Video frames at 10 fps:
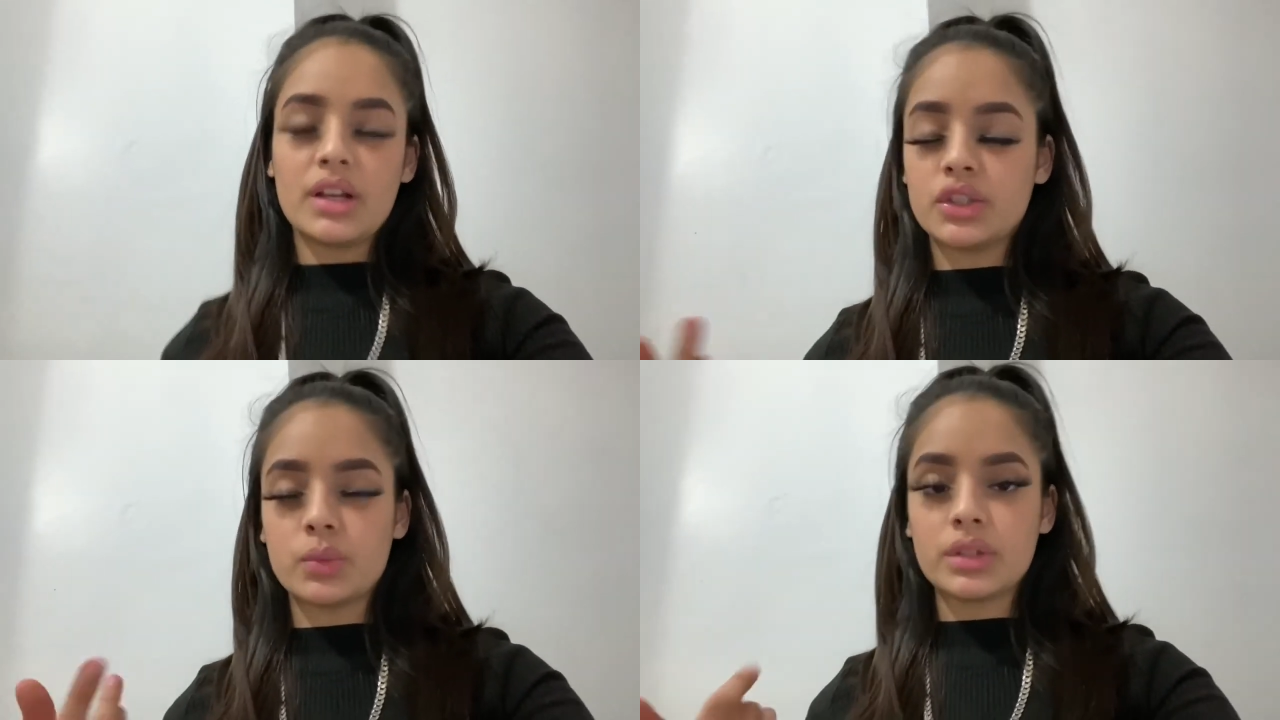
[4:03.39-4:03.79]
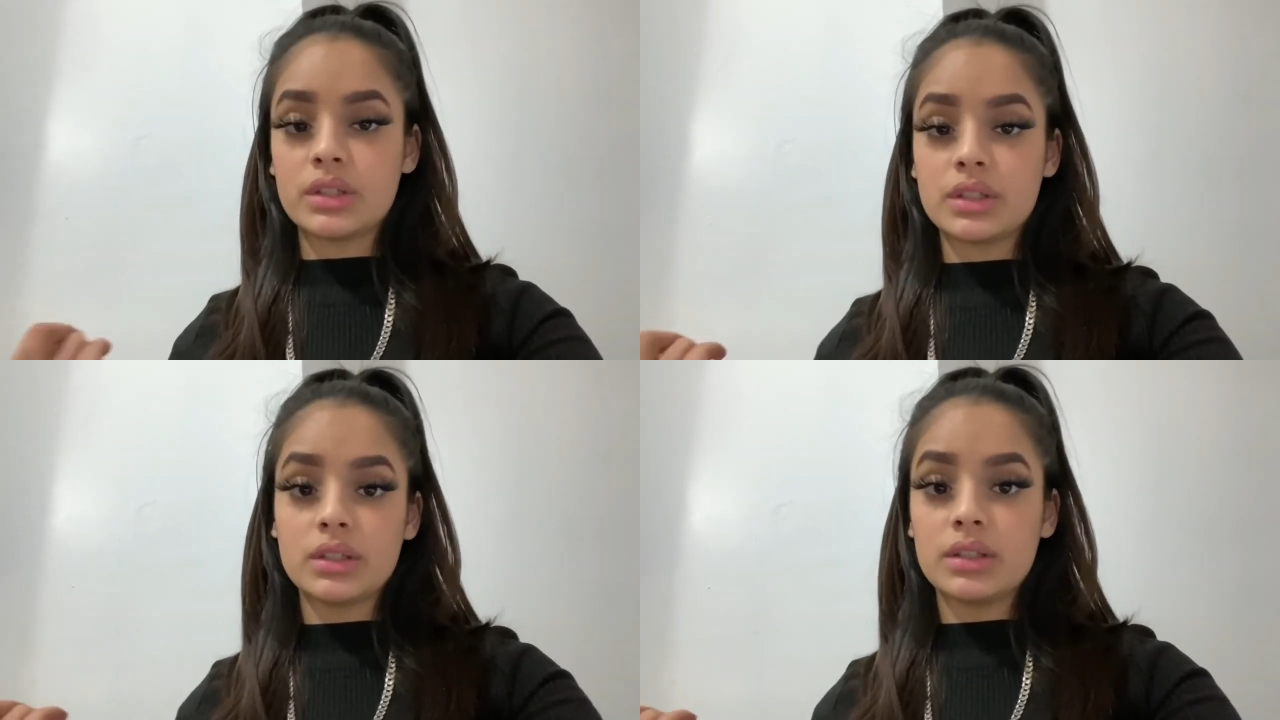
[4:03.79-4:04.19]
I just
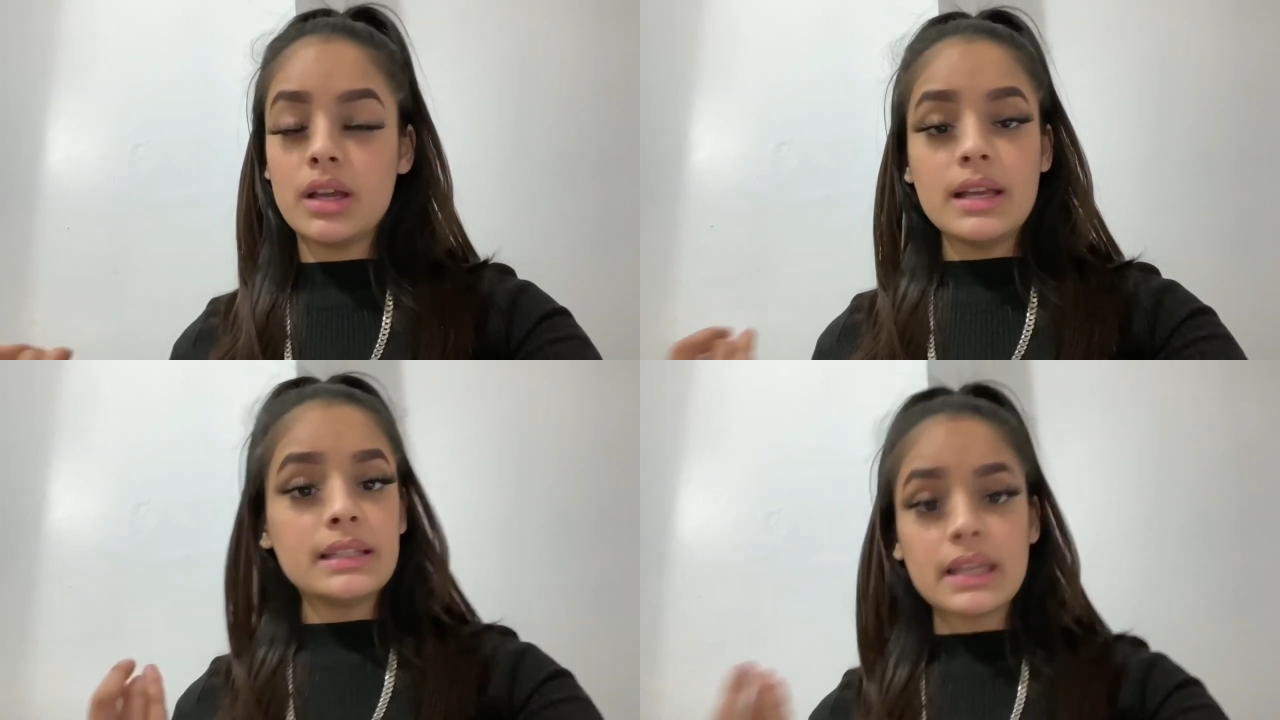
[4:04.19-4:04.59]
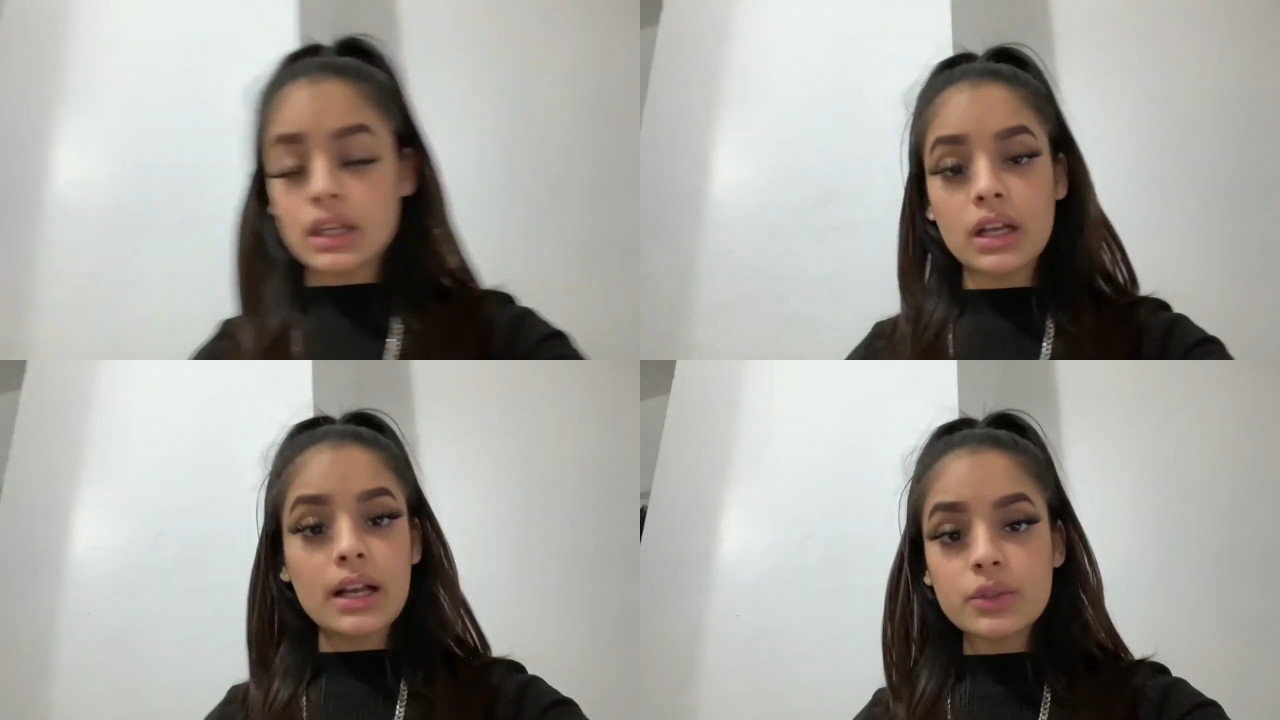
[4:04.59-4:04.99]
wanted to take
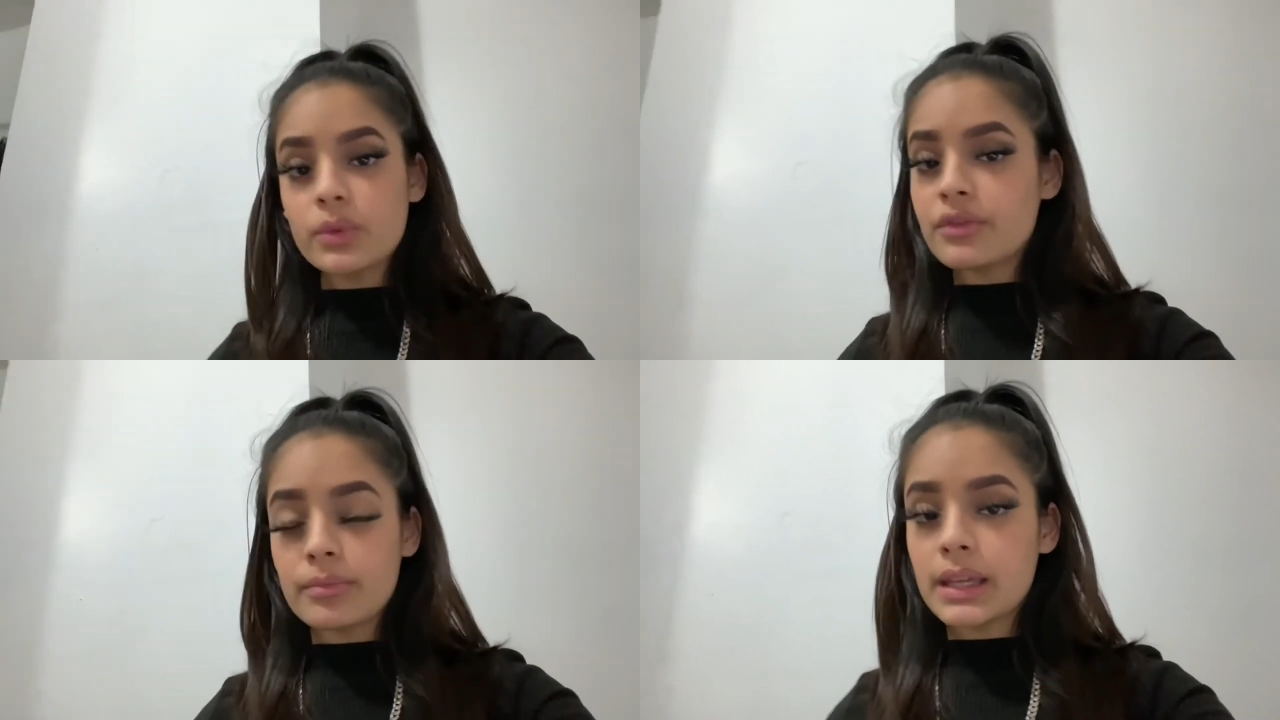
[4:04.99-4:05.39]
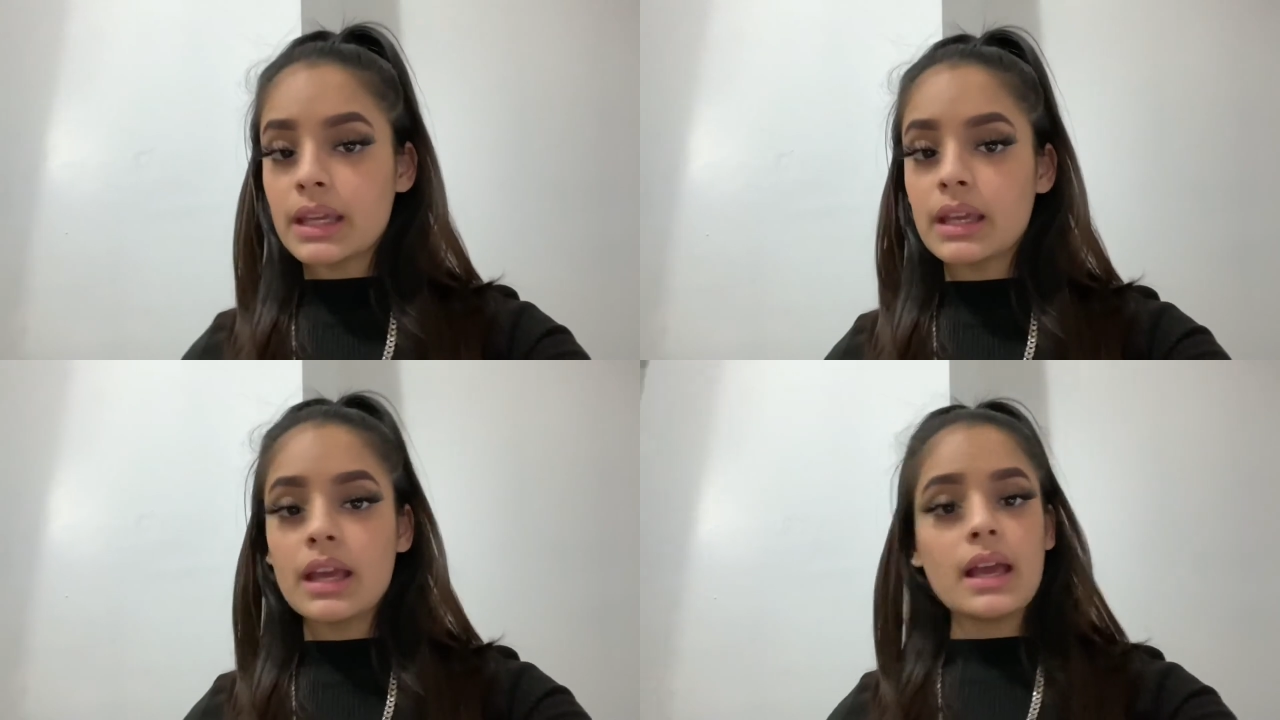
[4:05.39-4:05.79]
you guys with me